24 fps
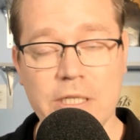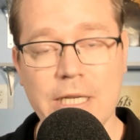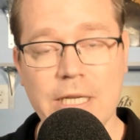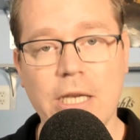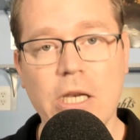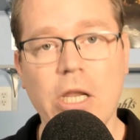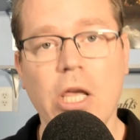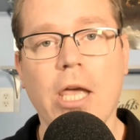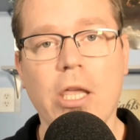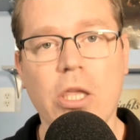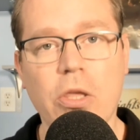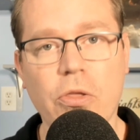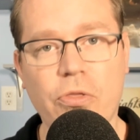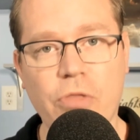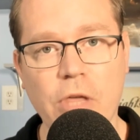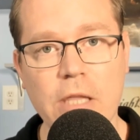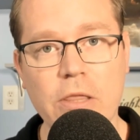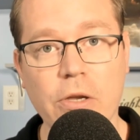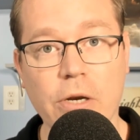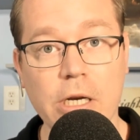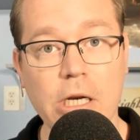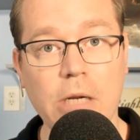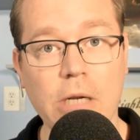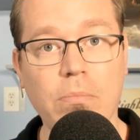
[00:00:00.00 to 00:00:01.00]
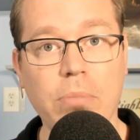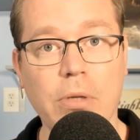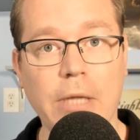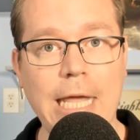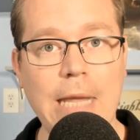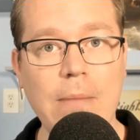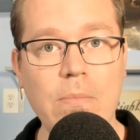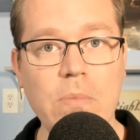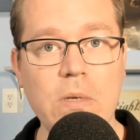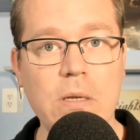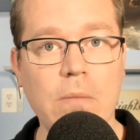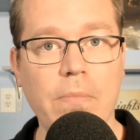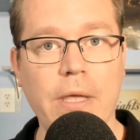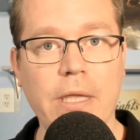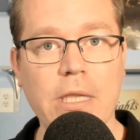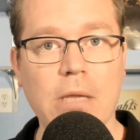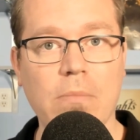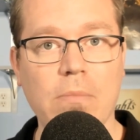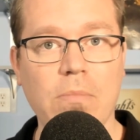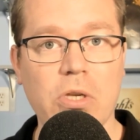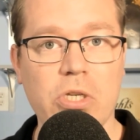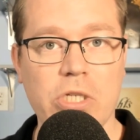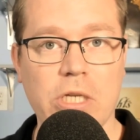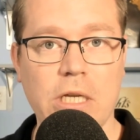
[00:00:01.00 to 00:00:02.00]
And you think they're going to blame
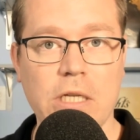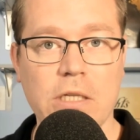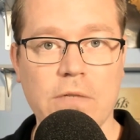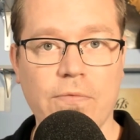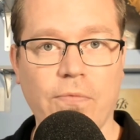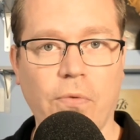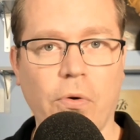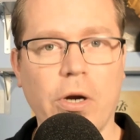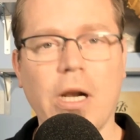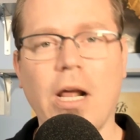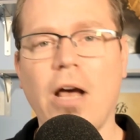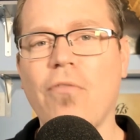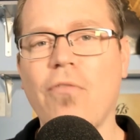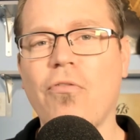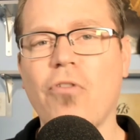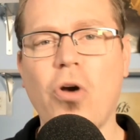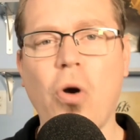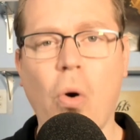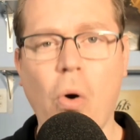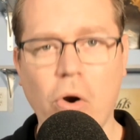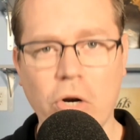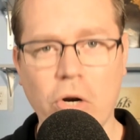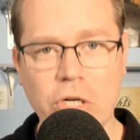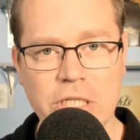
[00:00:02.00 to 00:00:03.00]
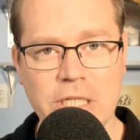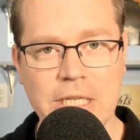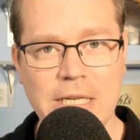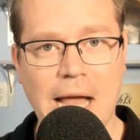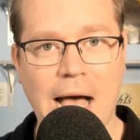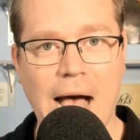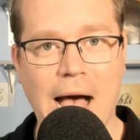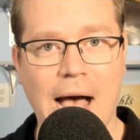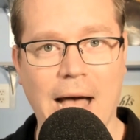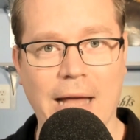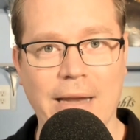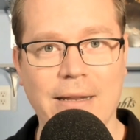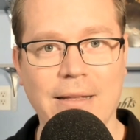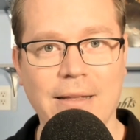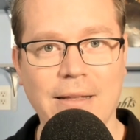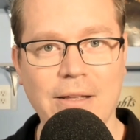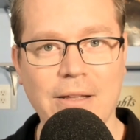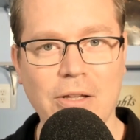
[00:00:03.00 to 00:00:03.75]
Dominion machines for it? Of course not.